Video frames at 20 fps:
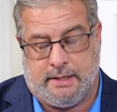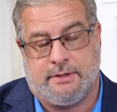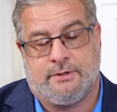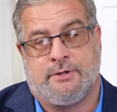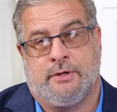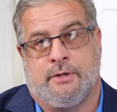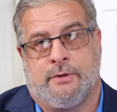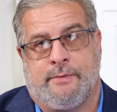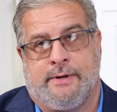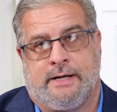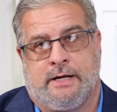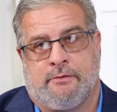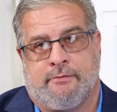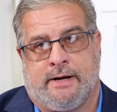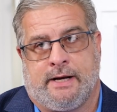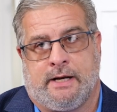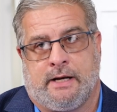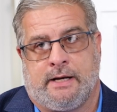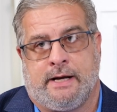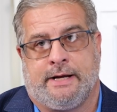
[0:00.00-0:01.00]
so that we can
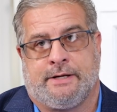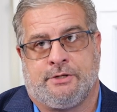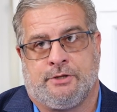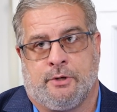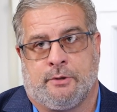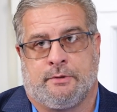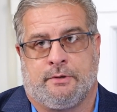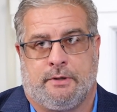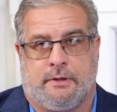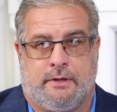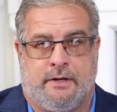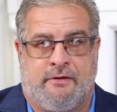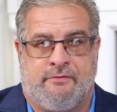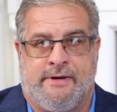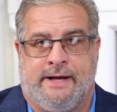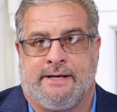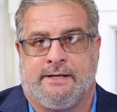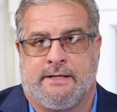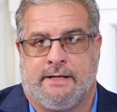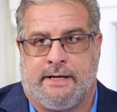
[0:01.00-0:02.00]
recognize your
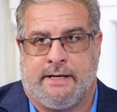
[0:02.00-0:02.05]
event